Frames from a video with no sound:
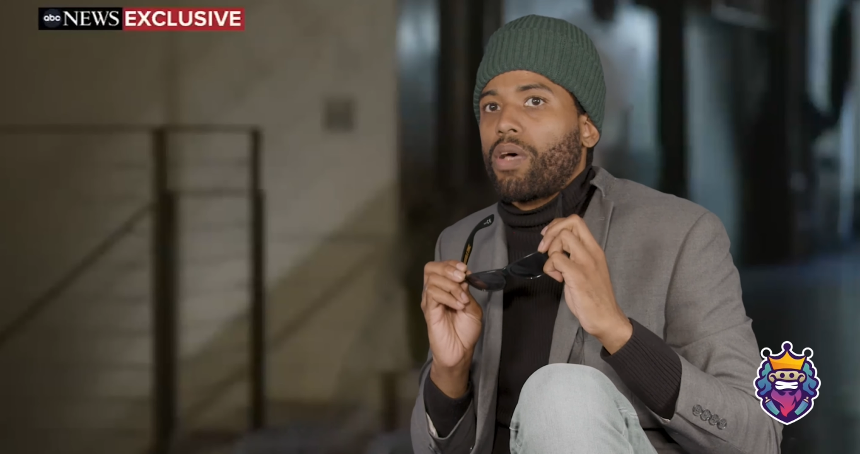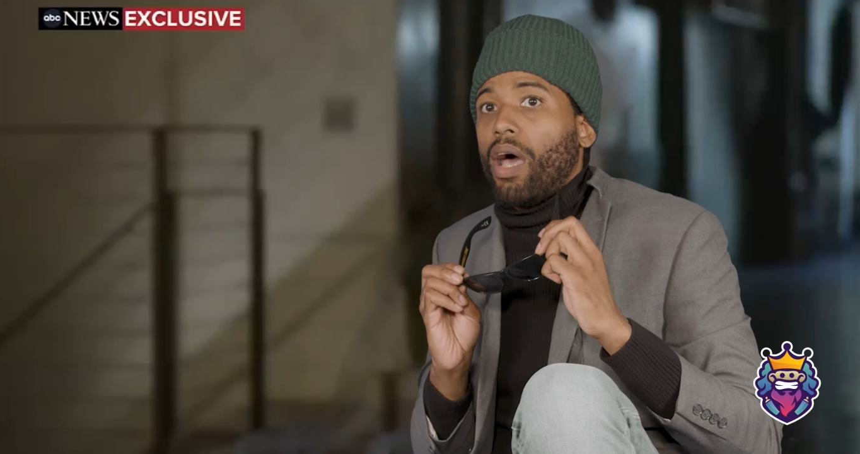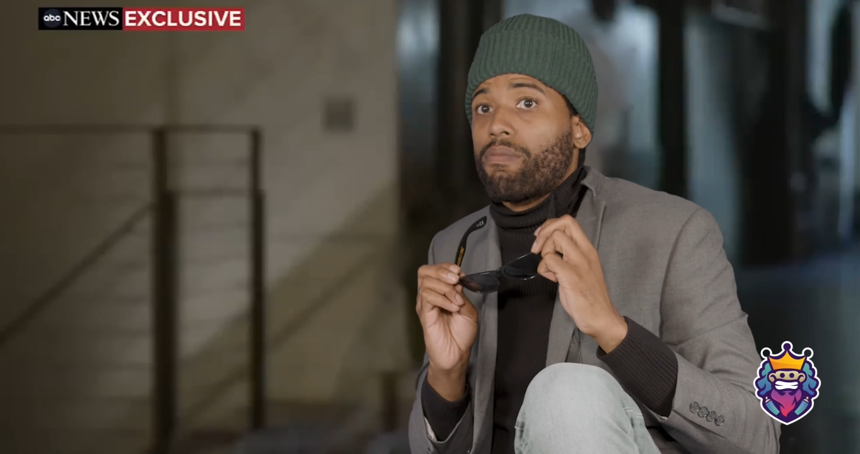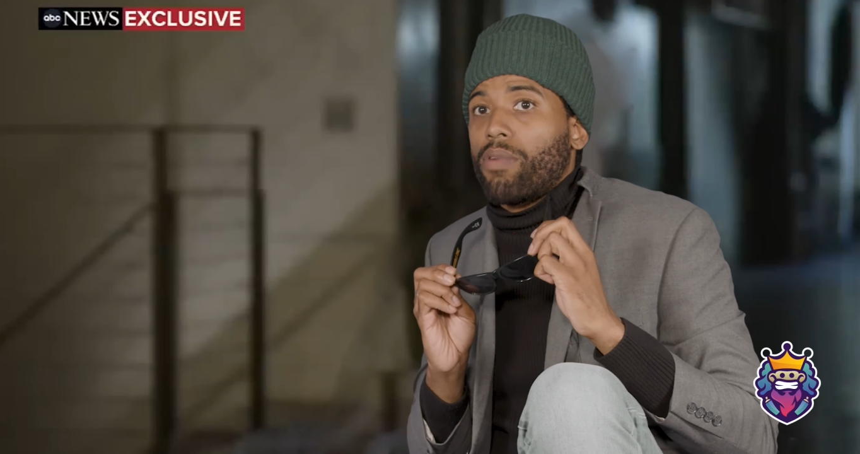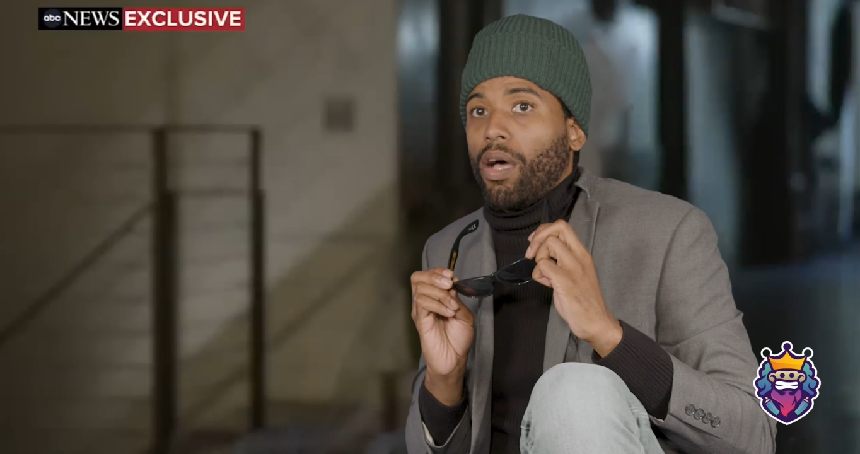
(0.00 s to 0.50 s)

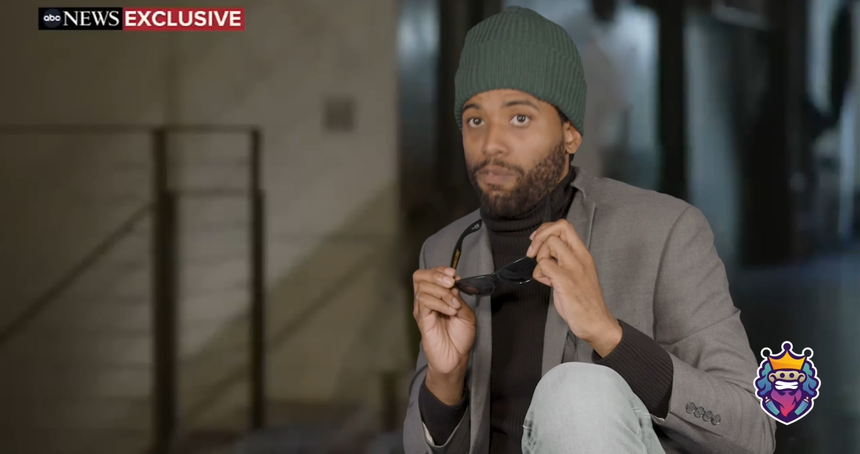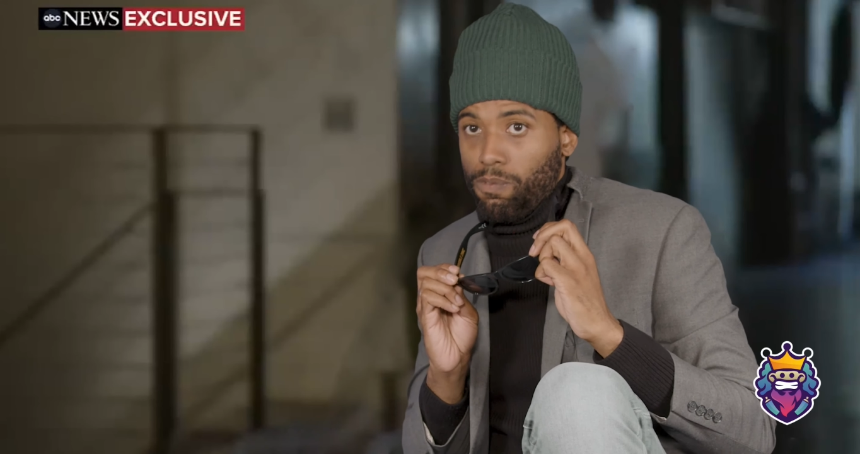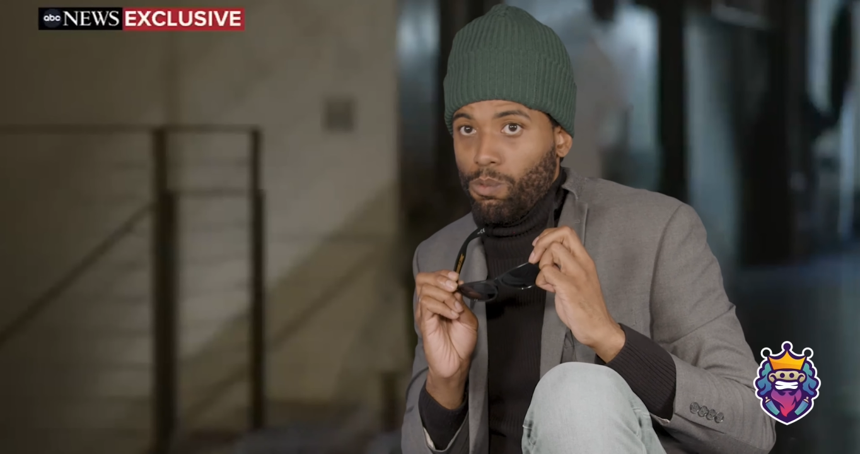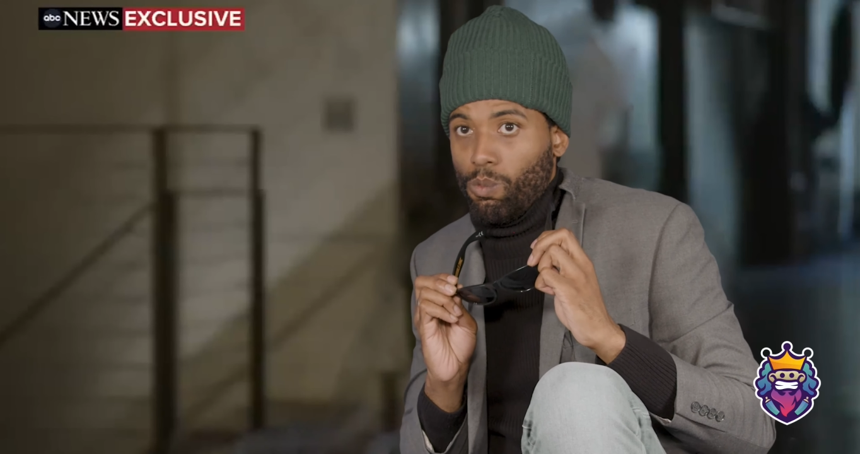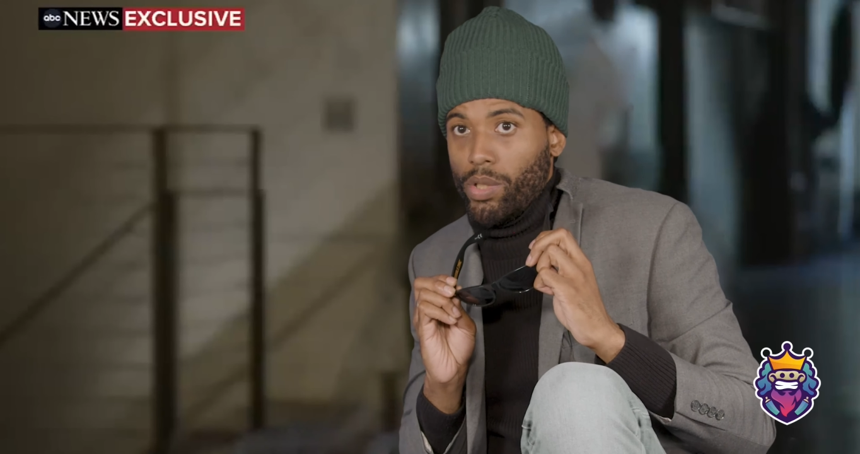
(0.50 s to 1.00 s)
I've
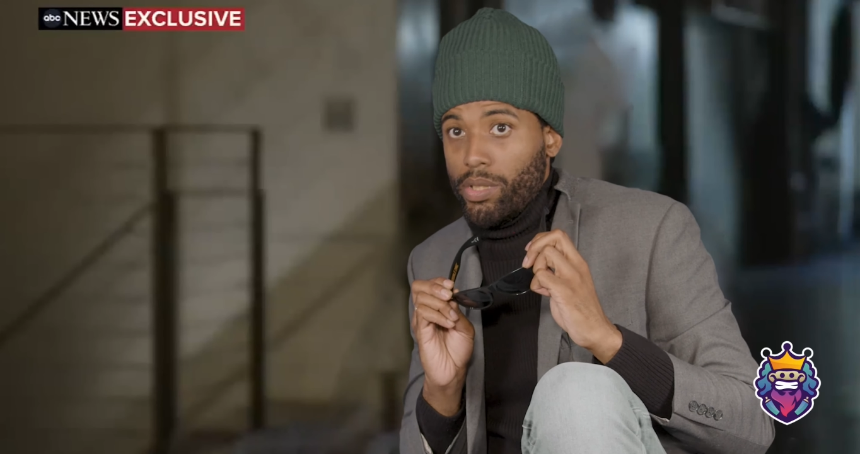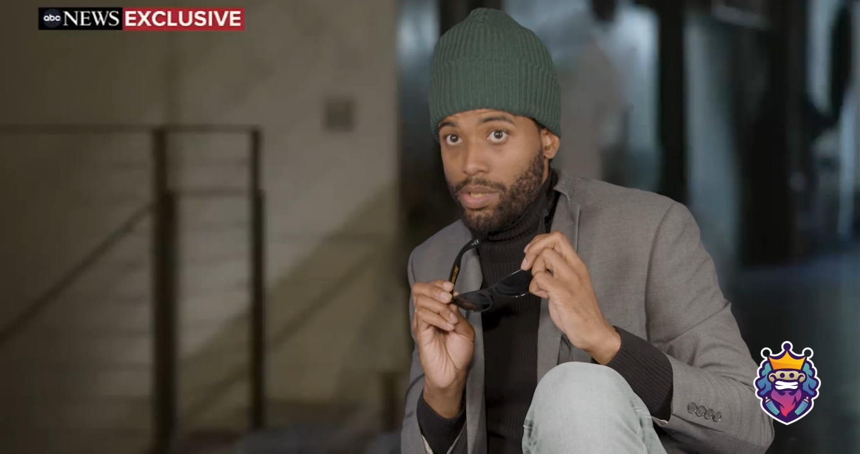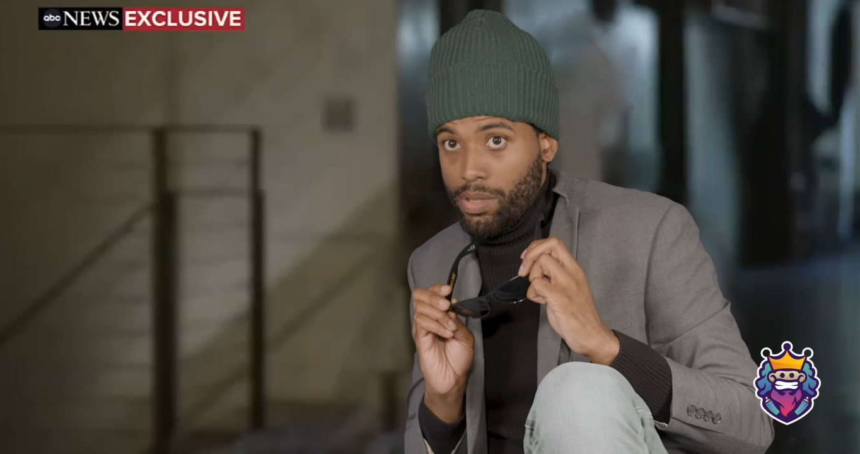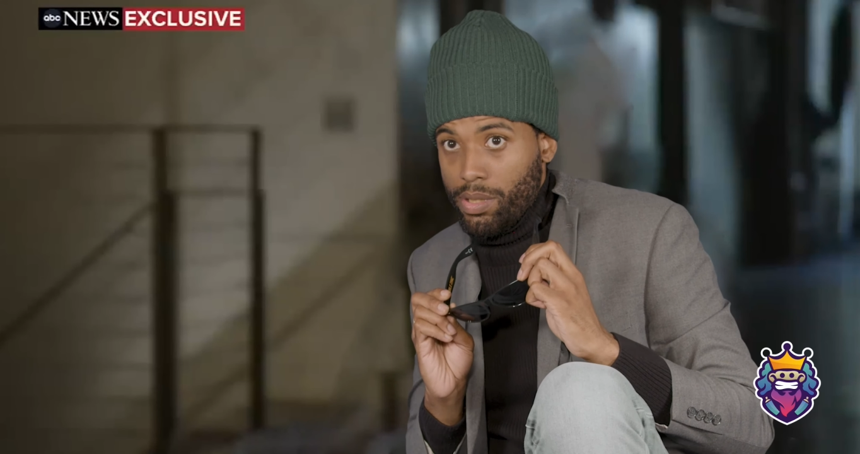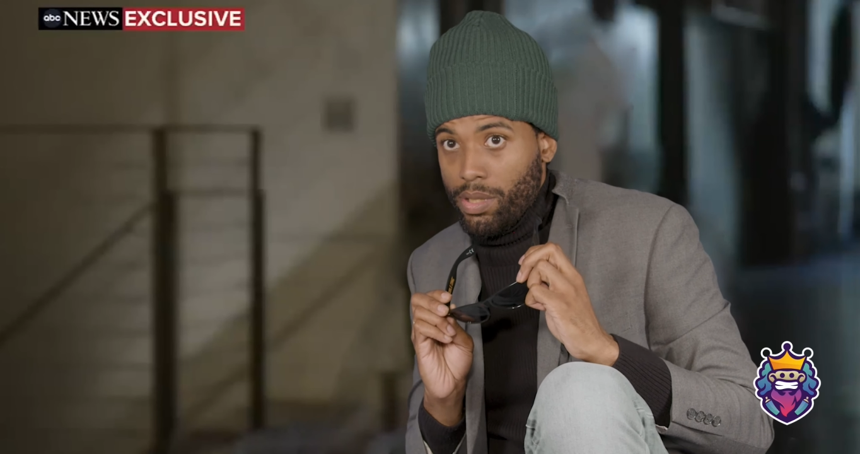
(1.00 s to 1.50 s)

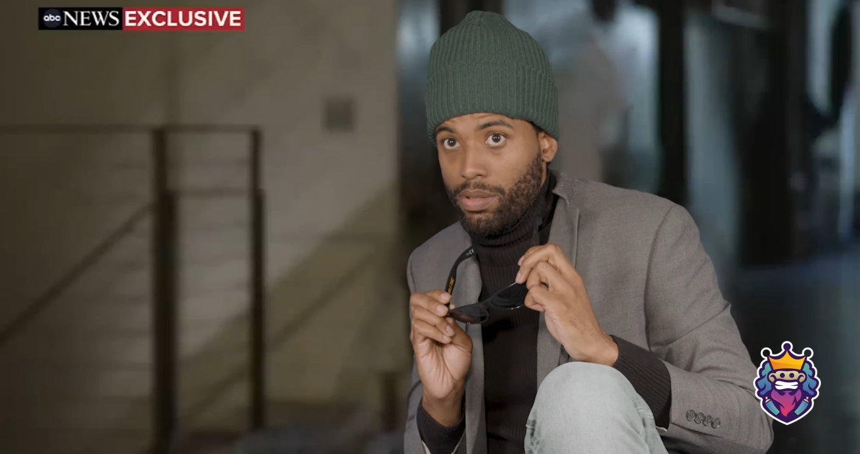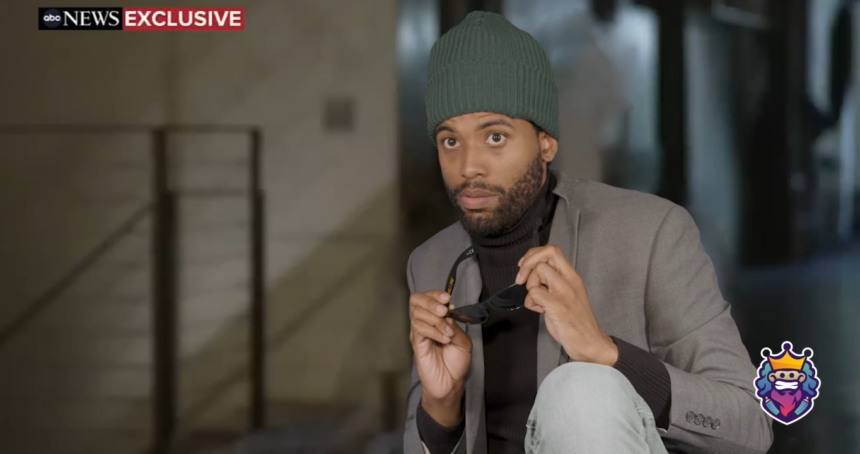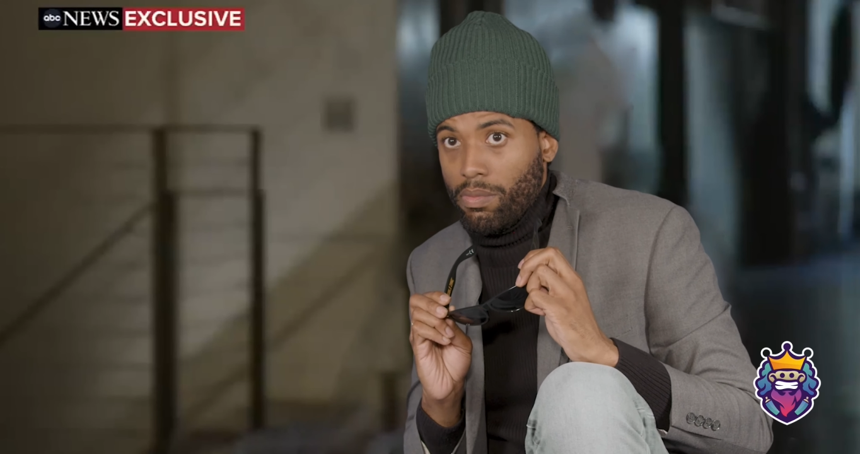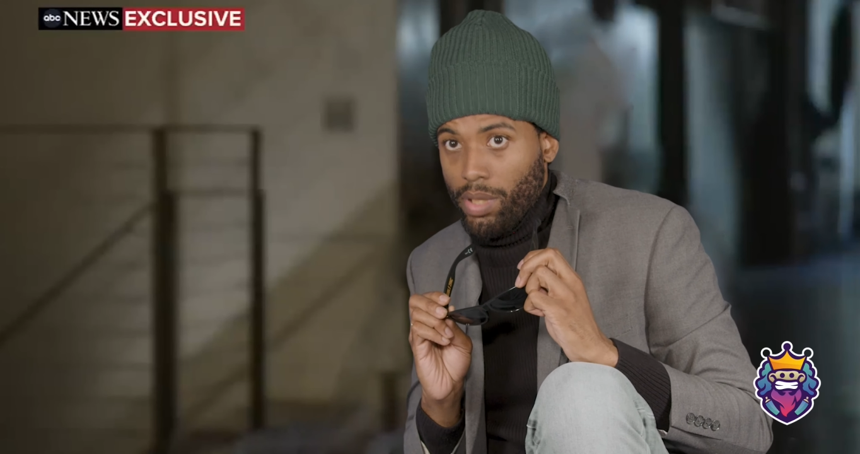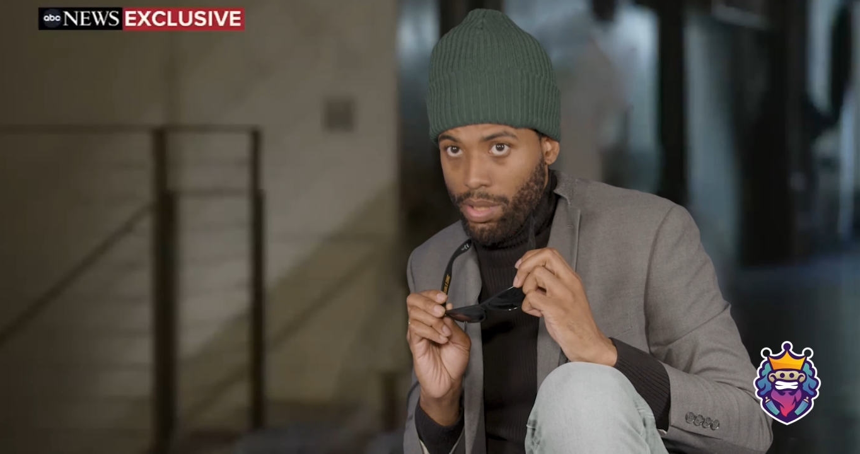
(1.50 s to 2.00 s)
witnessed
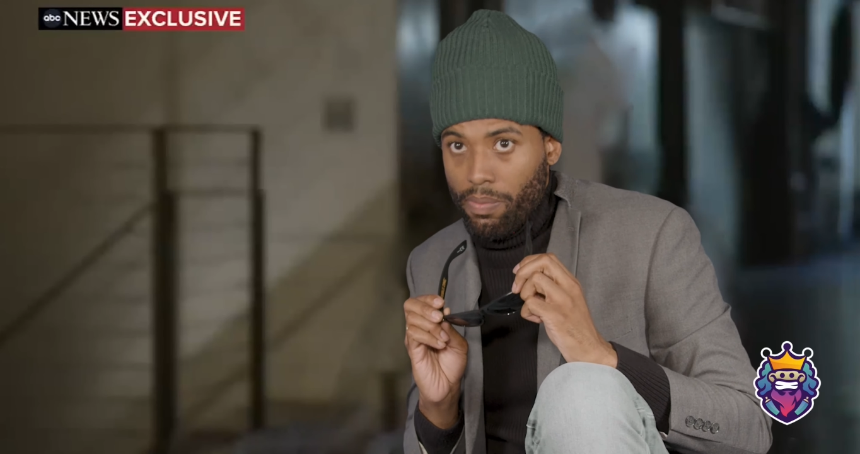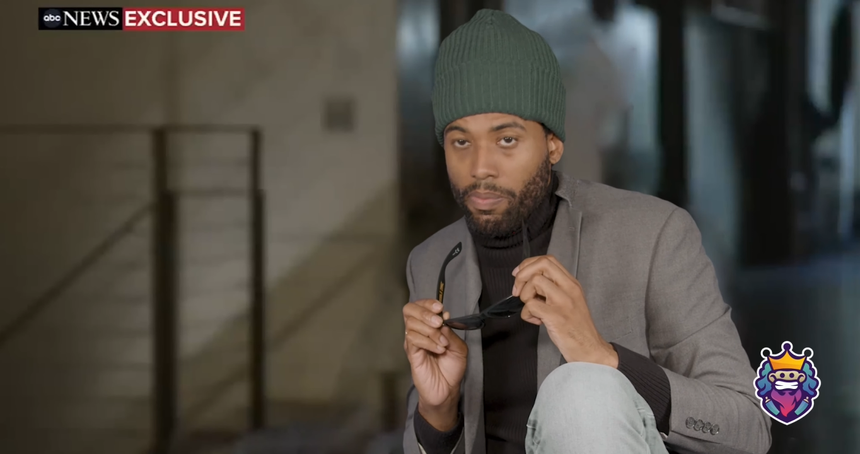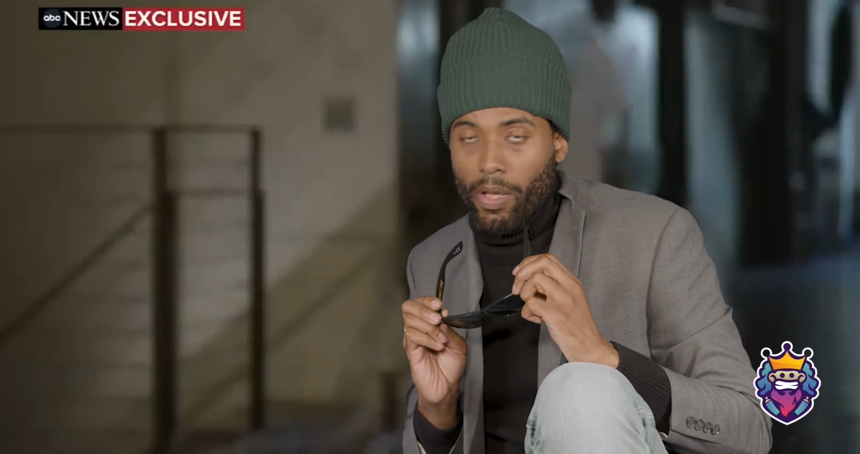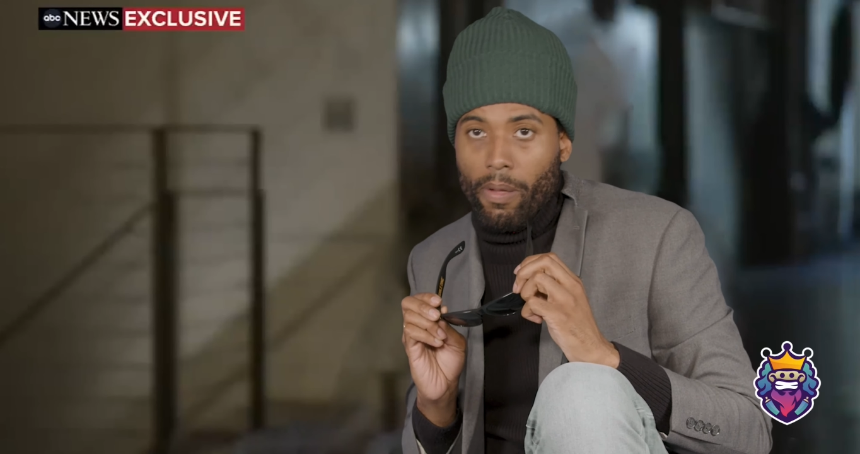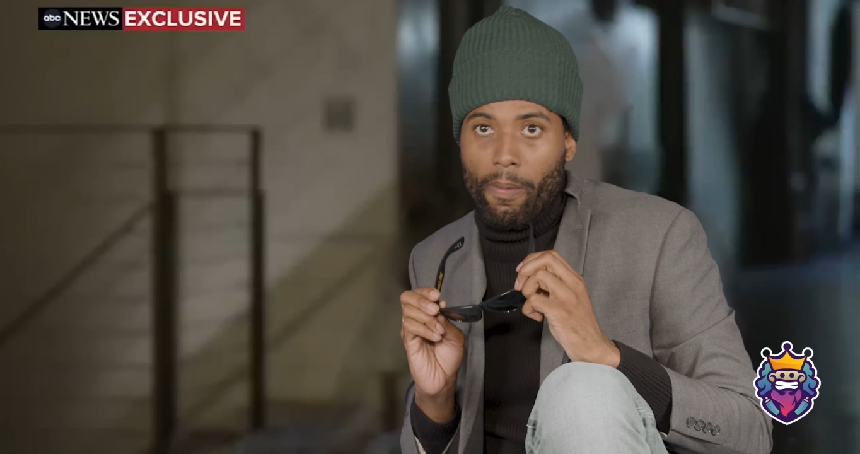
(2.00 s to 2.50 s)
it,
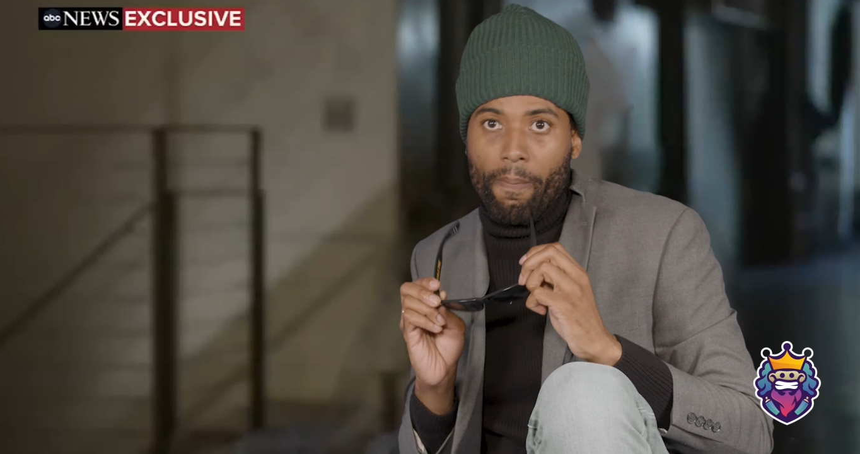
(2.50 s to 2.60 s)
yeah.